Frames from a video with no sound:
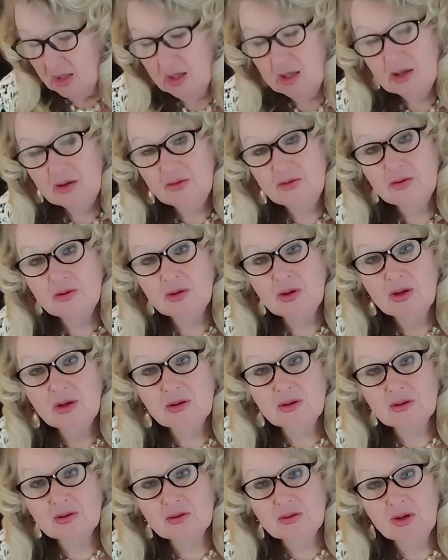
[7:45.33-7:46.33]
I
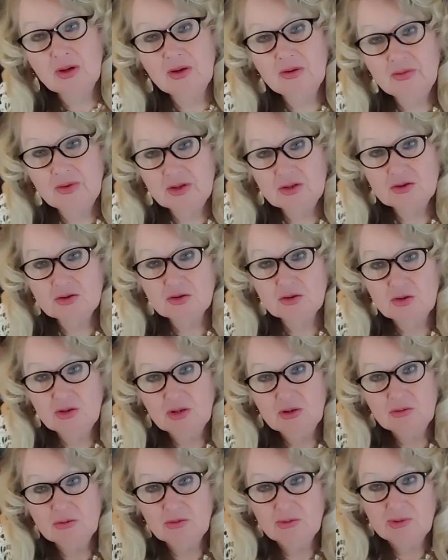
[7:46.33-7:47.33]

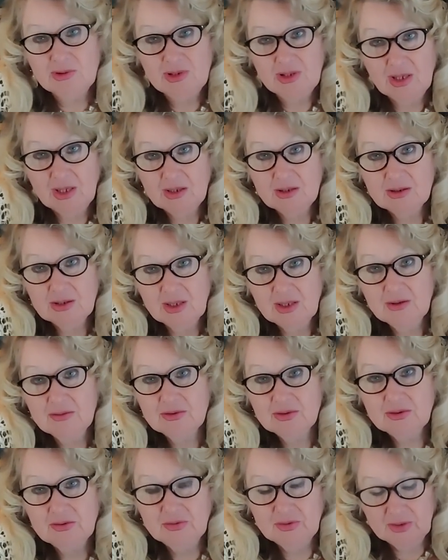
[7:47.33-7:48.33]
eventually we will learn
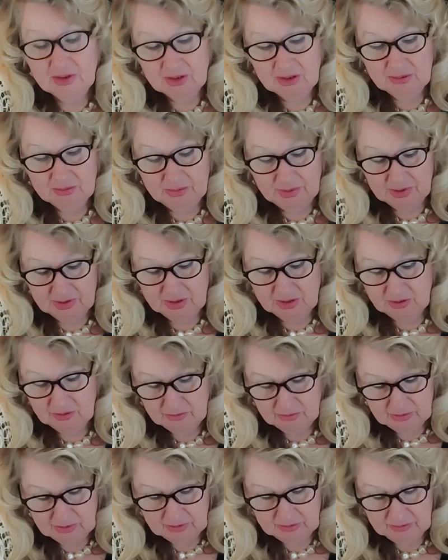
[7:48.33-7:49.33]
everything but he
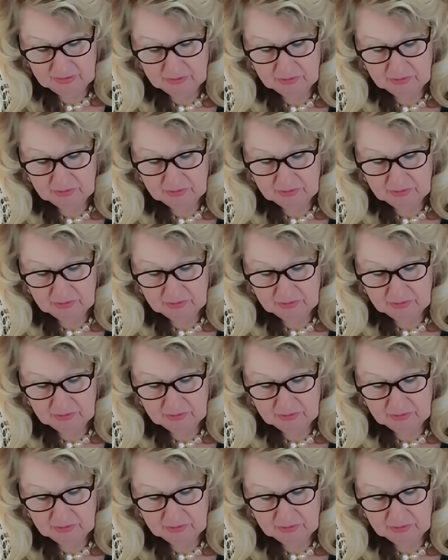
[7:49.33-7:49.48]
will,